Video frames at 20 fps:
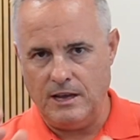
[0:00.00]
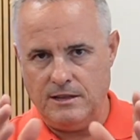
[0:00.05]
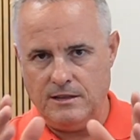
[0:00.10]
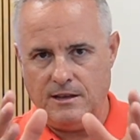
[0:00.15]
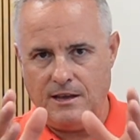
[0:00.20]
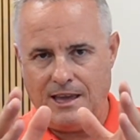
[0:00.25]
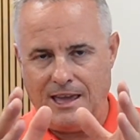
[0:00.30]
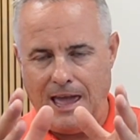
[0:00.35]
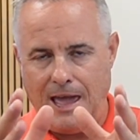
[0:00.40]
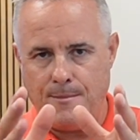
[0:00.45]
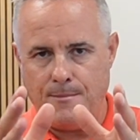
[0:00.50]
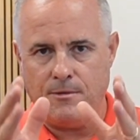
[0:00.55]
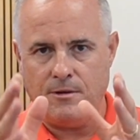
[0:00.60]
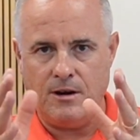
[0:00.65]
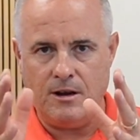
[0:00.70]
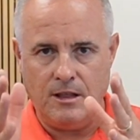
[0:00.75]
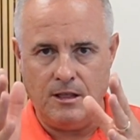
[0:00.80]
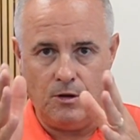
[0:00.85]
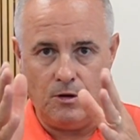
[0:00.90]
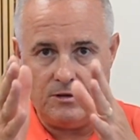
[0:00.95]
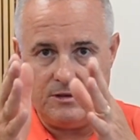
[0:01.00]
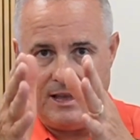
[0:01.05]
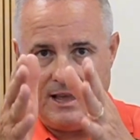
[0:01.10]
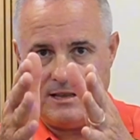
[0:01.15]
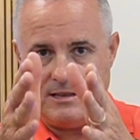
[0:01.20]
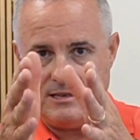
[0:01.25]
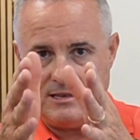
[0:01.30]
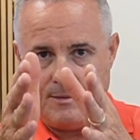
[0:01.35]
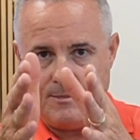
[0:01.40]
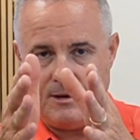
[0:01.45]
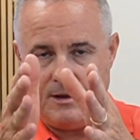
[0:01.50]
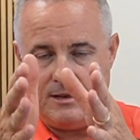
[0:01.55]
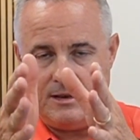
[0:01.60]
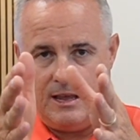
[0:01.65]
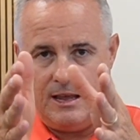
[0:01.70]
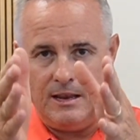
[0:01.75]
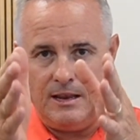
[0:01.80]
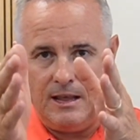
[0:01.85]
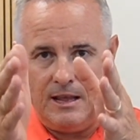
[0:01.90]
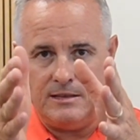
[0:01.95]
in the camera, look down someone,
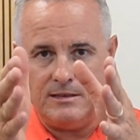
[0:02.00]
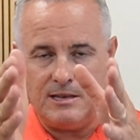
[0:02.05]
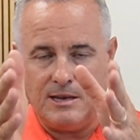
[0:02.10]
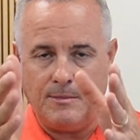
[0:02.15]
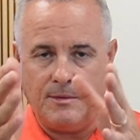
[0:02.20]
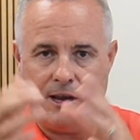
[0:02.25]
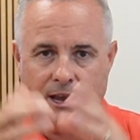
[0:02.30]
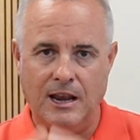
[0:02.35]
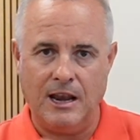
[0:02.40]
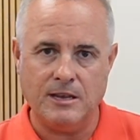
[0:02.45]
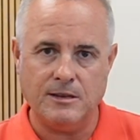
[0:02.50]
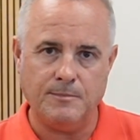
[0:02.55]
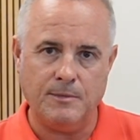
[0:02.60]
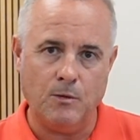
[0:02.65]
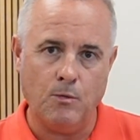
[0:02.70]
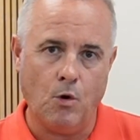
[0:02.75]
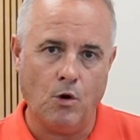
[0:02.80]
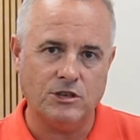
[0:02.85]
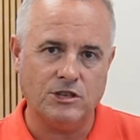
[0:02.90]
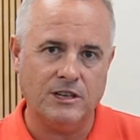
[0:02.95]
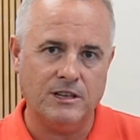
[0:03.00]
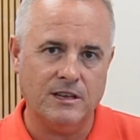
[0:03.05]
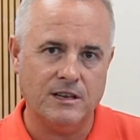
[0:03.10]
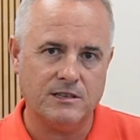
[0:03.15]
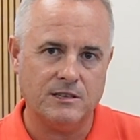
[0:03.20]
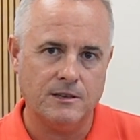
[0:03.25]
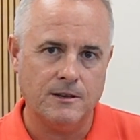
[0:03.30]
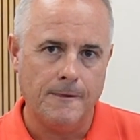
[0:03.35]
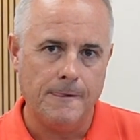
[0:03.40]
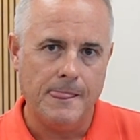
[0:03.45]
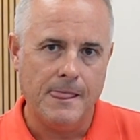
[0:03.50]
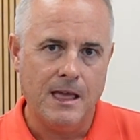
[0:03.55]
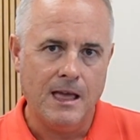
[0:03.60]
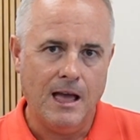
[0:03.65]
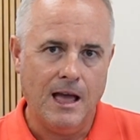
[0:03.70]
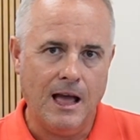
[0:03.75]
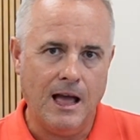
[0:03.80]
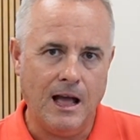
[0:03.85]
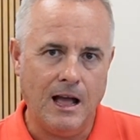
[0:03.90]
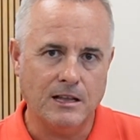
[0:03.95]
and someone can be watching this
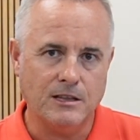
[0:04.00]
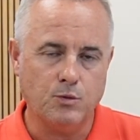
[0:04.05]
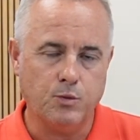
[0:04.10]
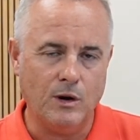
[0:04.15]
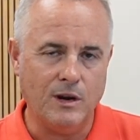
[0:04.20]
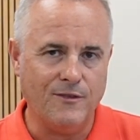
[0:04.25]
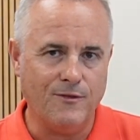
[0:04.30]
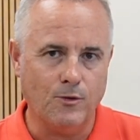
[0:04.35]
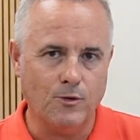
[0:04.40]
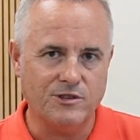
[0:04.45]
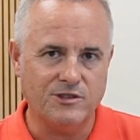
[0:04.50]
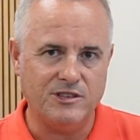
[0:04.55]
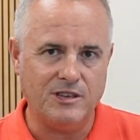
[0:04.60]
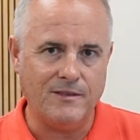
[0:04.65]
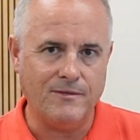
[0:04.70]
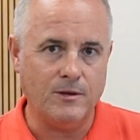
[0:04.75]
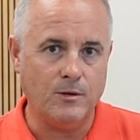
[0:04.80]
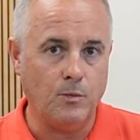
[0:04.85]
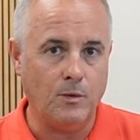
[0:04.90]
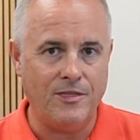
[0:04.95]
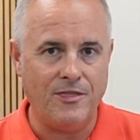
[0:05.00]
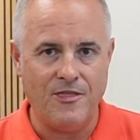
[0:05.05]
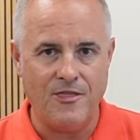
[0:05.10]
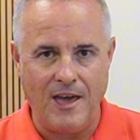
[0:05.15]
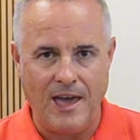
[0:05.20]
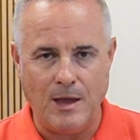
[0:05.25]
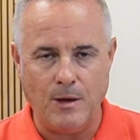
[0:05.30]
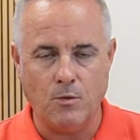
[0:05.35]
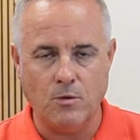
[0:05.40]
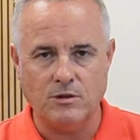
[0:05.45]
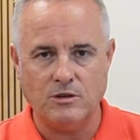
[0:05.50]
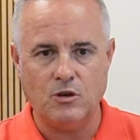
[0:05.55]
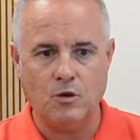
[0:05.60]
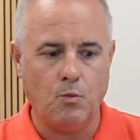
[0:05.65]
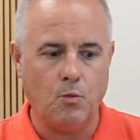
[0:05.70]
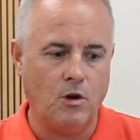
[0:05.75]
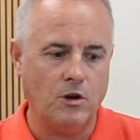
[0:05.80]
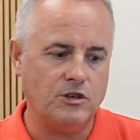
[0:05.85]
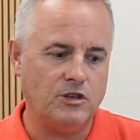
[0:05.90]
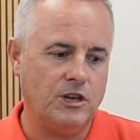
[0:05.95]
24/7 when they want to
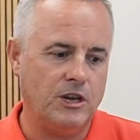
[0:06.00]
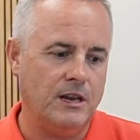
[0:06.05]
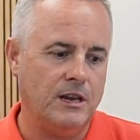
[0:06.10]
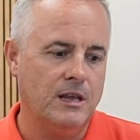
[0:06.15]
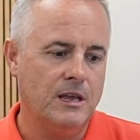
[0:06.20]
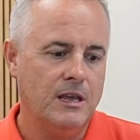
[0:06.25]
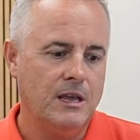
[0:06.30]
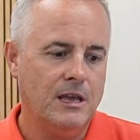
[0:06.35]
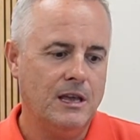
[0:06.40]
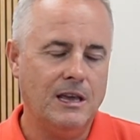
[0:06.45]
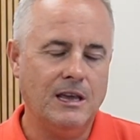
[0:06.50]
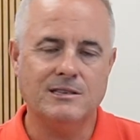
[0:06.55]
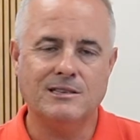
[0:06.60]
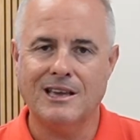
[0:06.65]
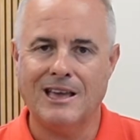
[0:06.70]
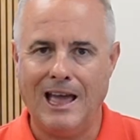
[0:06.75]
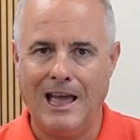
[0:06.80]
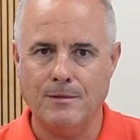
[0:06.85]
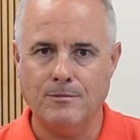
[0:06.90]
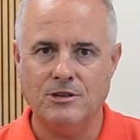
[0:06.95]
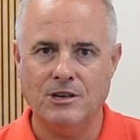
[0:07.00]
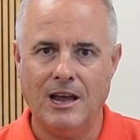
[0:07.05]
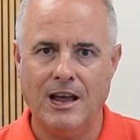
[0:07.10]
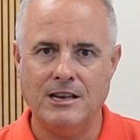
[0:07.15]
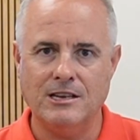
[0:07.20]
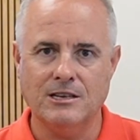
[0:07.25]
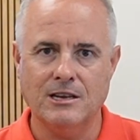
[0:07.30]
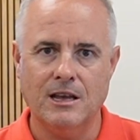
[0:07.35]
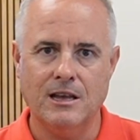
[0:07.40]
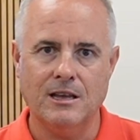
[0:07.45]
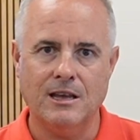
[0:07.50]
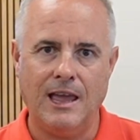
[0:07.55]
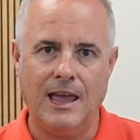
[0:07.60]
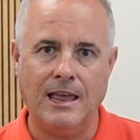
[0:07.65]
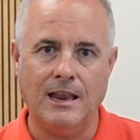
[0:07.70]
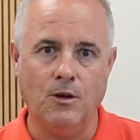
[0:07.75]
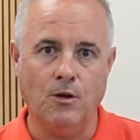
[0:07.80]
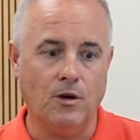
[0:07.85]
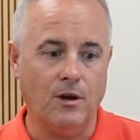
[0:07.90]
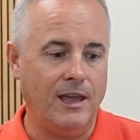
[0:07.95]
watch it is a game changer.
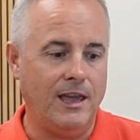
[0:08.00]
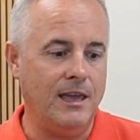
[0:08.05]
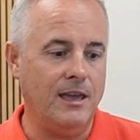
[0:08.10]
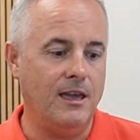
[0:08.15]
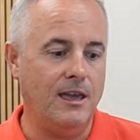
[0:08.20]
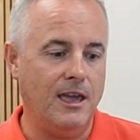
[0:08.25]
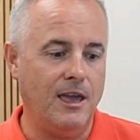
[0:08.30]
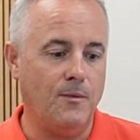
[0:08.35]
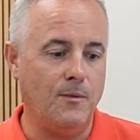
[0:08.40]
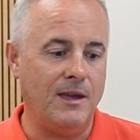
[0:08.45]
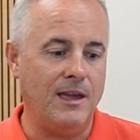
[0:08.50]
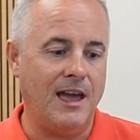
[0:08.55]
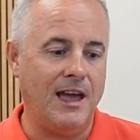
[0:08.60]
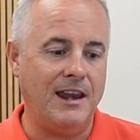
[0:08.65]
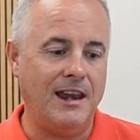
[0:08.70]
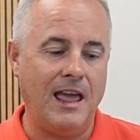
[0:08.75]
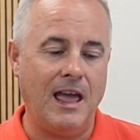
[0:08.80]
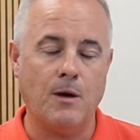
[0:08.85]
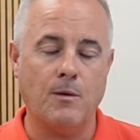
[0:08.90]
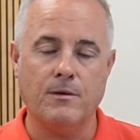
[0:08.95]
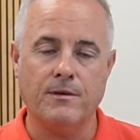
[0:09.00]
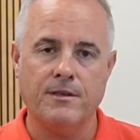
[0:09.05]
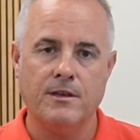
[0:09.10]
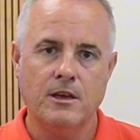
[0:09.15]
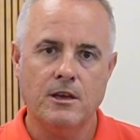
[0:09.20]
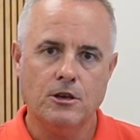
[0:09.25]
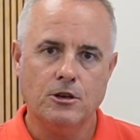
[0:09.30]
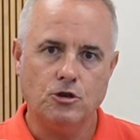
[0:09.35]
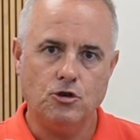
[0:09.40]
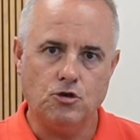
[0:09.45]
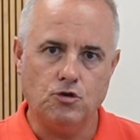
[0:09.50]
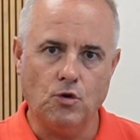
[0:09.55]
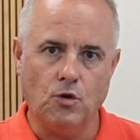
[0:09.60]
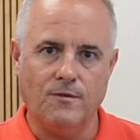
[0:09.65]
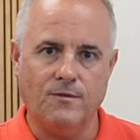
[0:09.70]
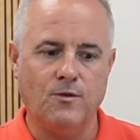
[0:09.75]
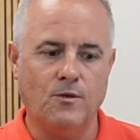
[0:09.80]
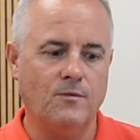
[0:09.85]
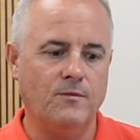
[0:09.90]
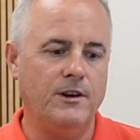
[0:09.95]
And look, here we are now with
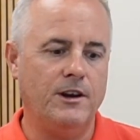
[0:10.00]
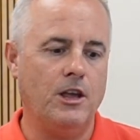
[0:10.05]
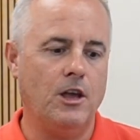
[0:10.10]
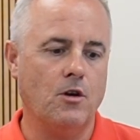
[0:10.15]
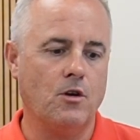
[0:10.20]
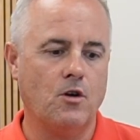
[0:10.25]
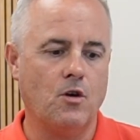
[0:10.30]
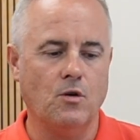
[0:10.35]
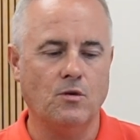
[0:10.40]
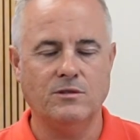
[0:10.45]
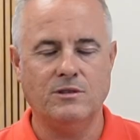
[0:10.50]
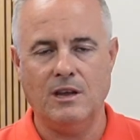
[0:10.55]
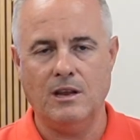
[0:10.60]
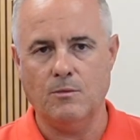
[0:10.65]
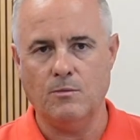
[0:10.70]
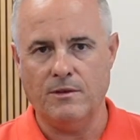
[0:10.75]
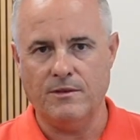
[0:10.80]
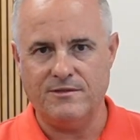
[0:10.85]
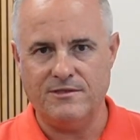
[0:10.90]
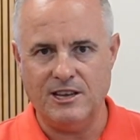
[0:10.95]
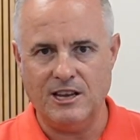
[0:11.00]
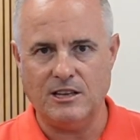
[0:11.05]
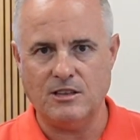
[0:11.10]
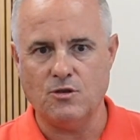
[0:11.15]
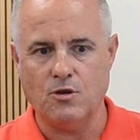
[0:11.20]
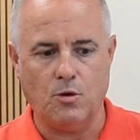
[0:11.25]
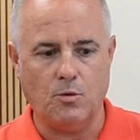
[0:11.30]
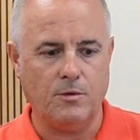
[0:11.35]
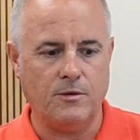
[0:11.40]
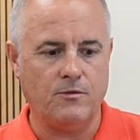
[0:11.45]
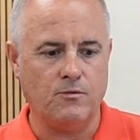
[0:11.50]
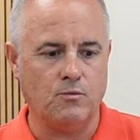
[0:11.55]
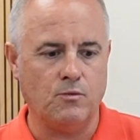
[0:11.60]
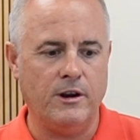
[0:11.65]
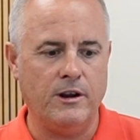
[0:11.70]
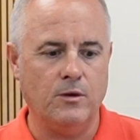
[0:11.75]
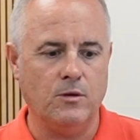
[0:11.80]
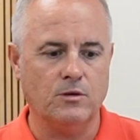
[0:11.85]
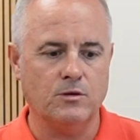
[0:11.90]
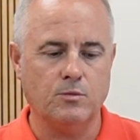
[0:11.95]
short form video content, with TikTok, with
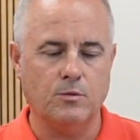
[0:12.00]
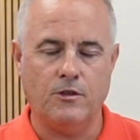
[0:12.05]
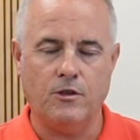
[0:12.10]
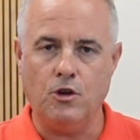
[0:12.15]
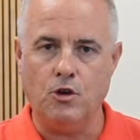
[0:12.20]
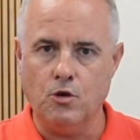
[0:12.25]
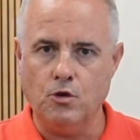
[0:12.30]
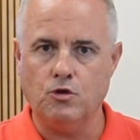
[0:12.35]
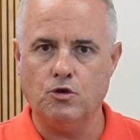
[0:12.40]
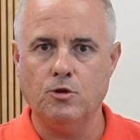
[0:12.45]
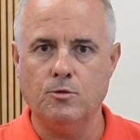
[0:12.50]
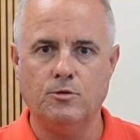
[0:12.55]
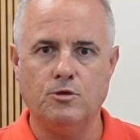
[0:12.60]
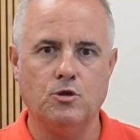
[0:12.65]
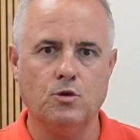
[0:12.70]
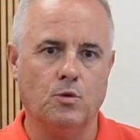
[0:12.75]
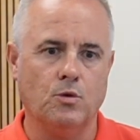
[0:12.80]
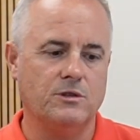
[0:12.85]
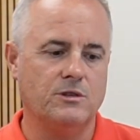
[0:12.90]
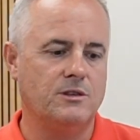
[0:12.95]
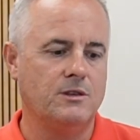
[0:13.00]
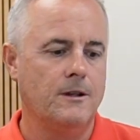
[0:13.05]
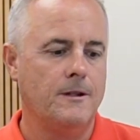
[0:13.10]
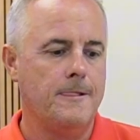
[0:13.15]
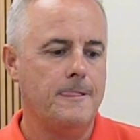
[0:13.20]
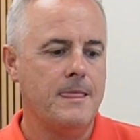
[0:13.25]
Reels, with YouTube Shorts.